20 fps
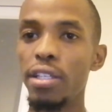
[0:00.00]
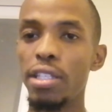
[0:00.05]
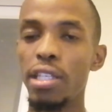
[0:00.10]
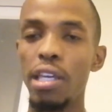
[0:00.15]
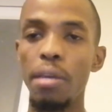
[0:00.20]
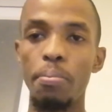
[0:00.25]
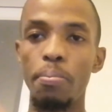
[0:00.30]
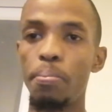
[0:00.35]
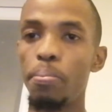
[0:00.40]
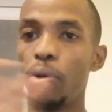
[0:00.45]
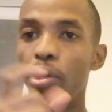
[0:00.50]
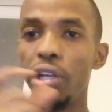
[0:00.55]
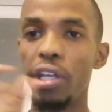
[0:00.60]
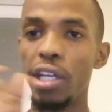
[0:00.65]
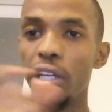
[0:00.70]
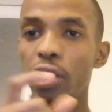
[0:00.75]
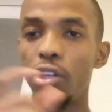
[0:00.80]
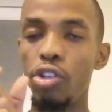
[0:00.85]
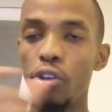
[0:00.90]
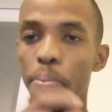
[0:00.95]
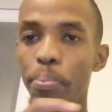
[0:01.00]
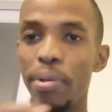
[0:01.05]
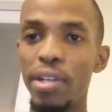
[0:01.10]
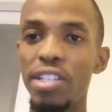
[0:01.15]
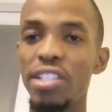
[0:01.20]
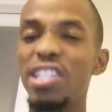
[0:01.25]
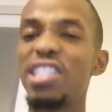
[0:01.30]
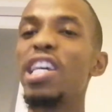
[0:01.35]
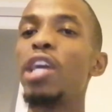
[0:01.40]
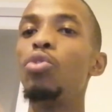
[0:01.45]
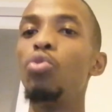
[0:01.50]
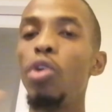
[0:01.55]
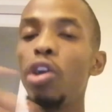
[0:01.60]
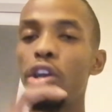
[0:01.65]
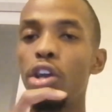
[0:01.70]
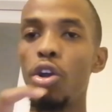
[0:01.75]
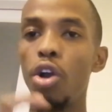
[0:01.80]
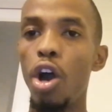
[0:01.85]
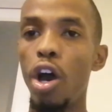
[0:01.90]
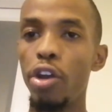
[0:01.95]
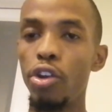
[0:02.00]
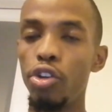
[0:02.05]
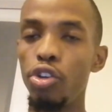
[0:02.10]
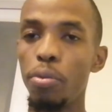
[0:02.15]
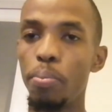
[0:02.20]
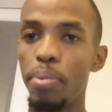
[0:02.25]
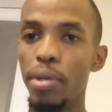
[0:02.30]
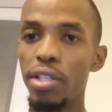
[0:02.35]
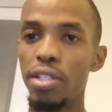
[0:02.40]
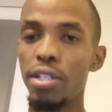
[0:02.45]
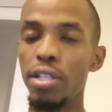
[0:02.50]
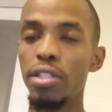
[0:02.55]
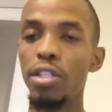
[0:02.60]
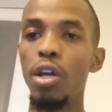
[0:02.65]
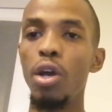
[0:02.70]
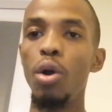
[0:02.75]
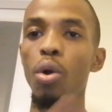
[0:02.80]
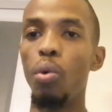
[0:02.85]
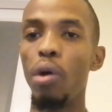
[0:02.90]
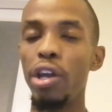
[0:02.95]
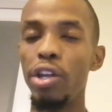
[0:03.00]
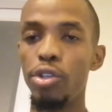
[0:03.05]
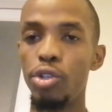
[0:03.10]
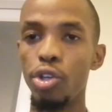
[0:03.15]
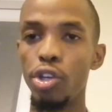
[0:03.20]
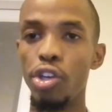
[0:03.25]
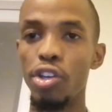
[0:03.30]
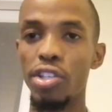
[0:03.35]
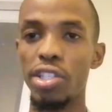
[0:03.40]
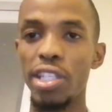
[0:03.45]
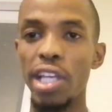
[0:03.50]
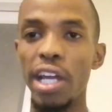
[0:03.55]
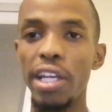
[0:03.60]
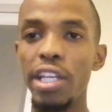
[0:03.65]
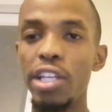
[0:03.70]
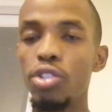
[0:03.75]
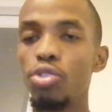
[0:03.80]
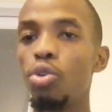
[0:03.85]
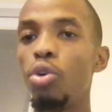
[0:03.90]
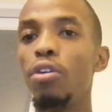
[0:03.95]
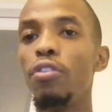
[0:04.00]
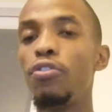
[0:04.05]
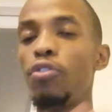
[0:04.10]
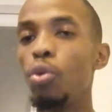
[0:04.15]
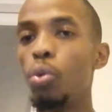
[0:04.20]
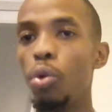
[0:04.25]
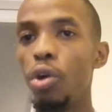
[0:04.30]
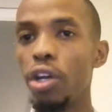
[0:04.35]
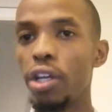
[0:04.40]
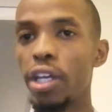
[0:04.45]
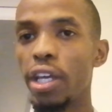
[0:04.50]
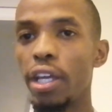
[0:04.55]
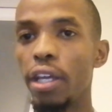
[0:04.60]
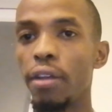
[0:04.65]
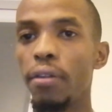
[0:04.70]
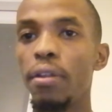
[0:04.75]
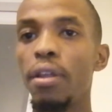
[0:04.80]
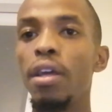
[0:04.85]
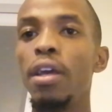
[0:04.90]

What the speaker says: keep putting it in your business and working hard on your business while you're doing your studies or if you're working.